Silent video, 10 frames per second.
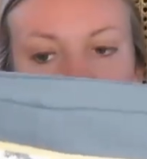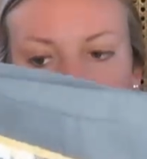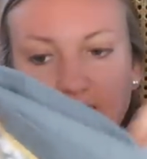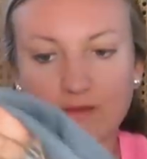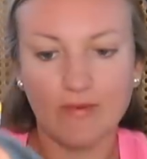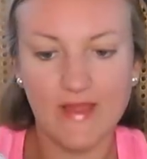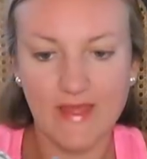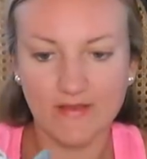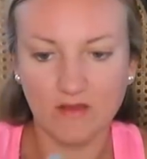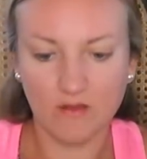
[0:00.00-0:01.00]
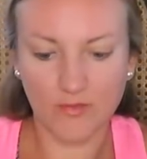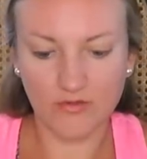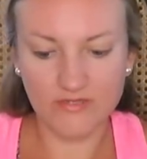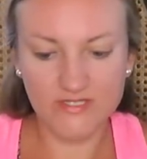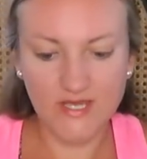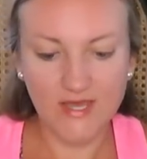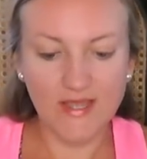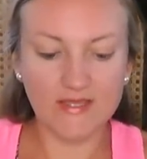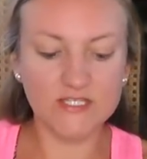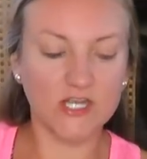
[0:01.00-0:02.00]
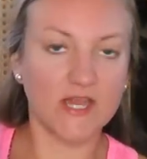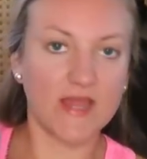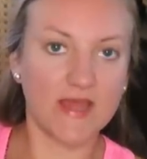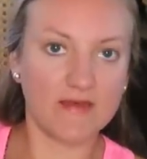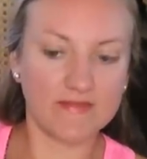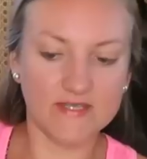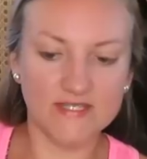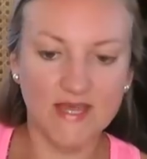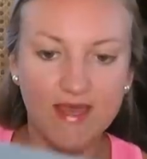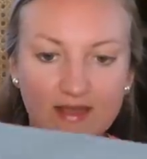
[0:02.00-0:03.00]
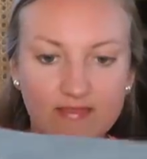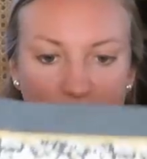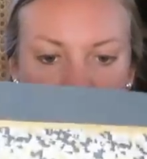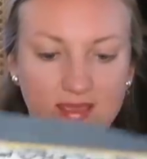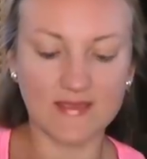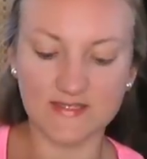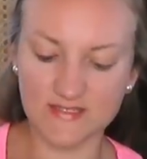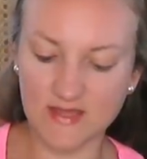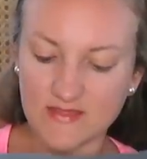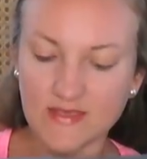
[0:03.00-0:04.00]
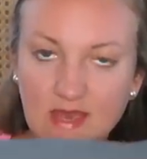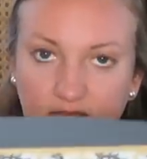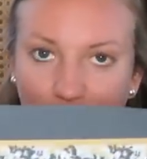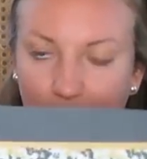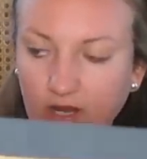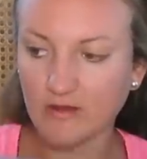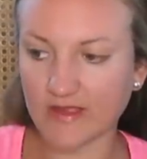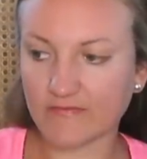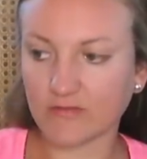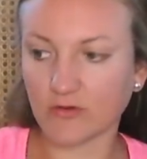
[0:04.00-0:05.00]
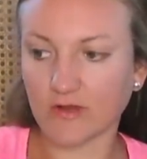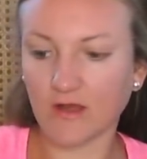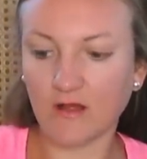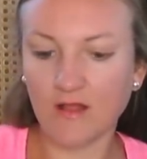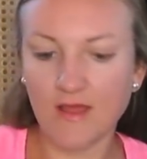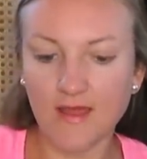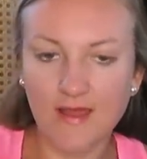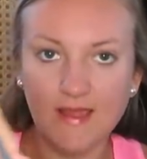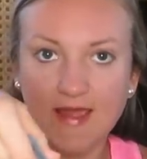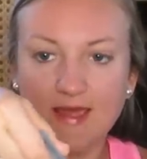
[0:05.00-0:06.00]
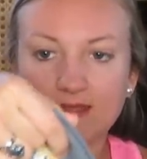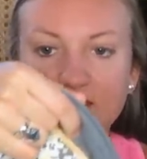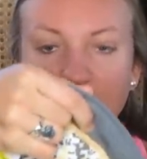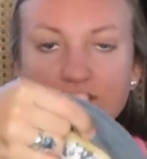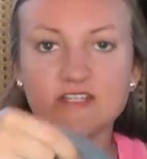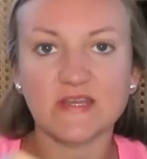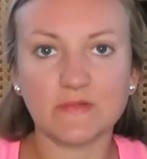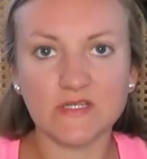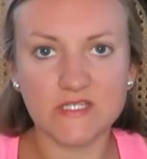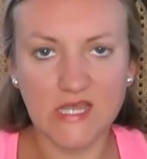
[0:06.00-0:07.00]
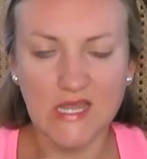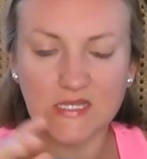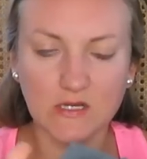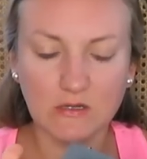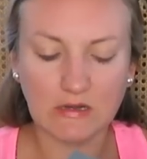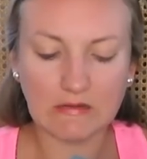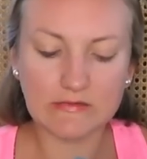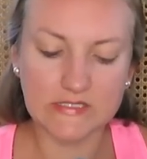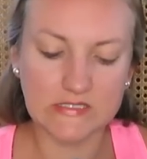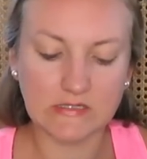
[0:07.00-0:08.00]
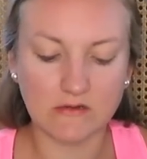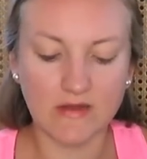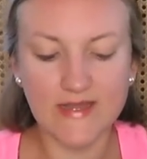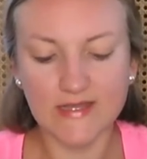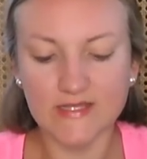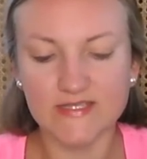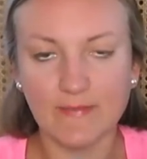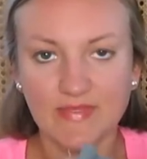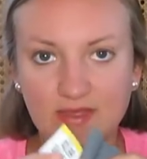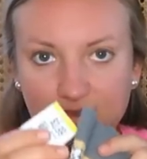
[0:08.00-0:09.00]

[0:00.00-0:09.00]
Target brand almost. It's gray on this side and then it has the yellow and gray floral. And our table is kind of gross, so I needed something.